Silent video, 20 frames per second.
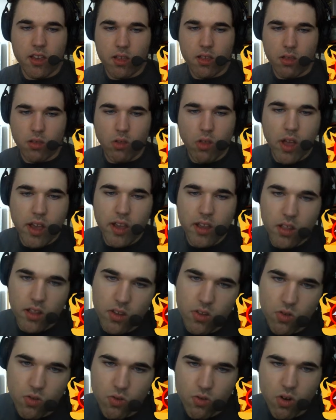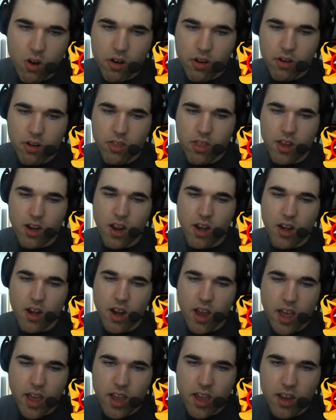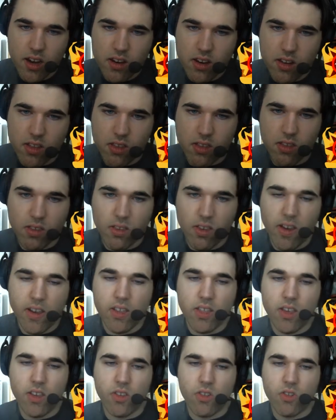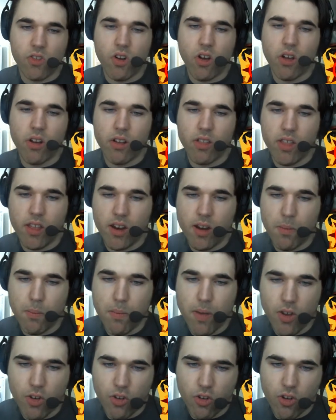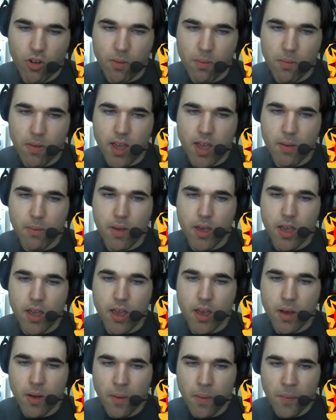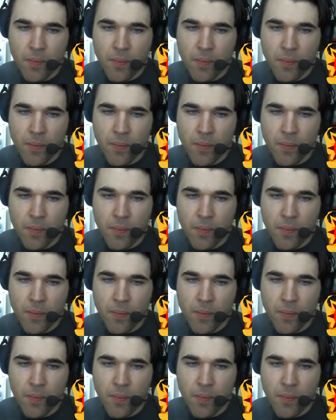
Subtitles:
slightly stronger than a knight, it's slightly stronger than a bishop maybe.